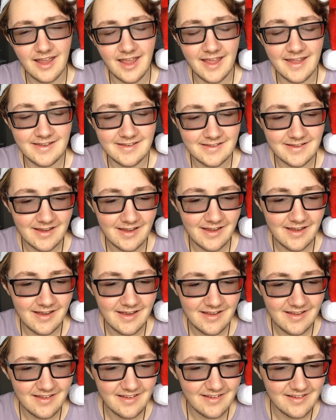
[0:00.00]
and
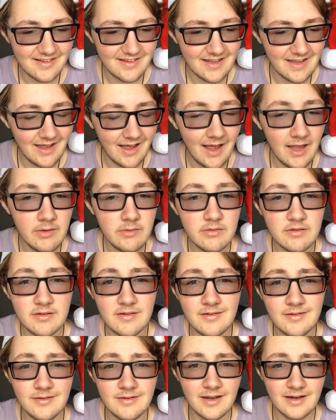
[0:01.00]
I will
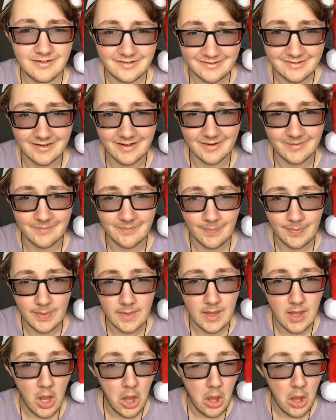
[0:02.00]
see you next time.